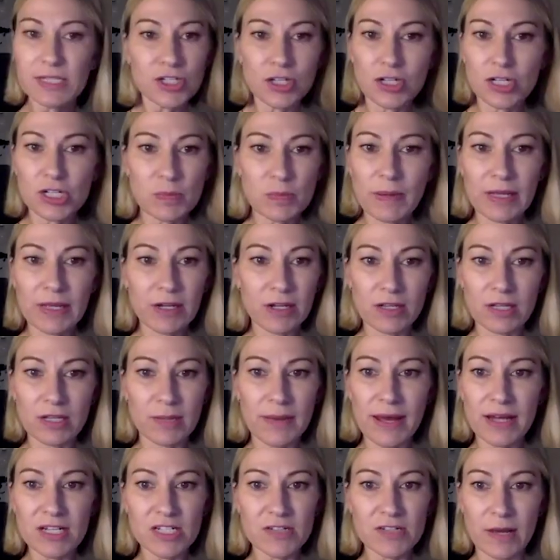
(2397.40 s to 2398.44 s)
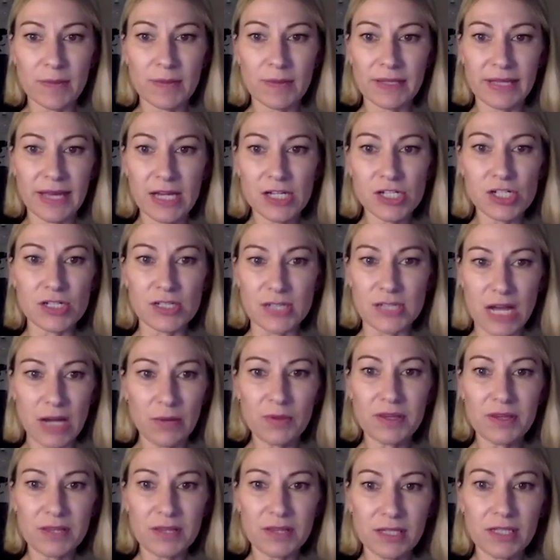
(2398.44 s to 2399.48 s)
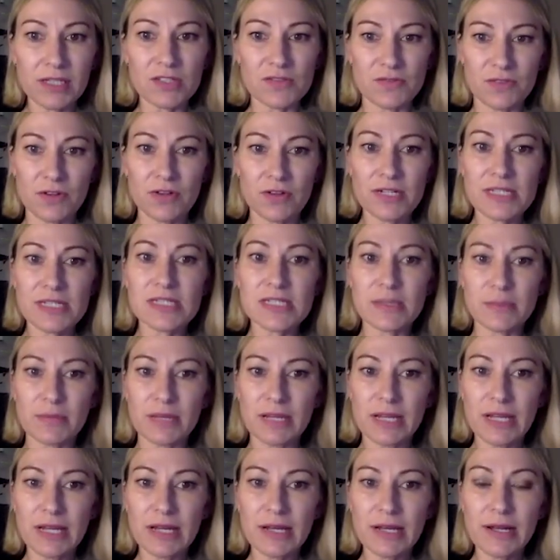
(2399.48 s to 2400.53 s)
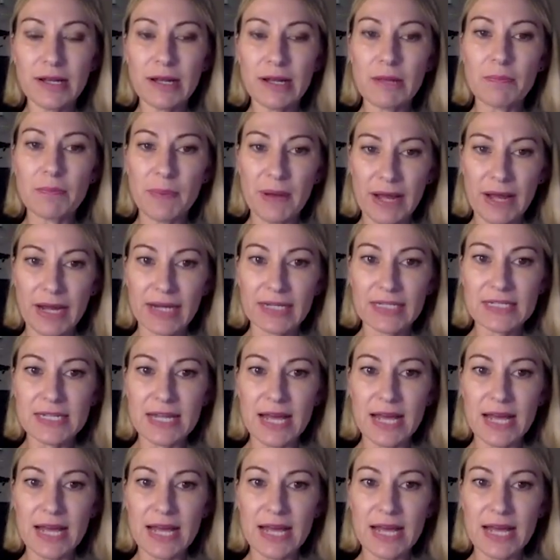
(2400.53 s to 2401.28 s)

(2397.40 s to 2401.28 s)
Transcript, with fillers: it's going to depend on the amount of applications. I would think it's very similar but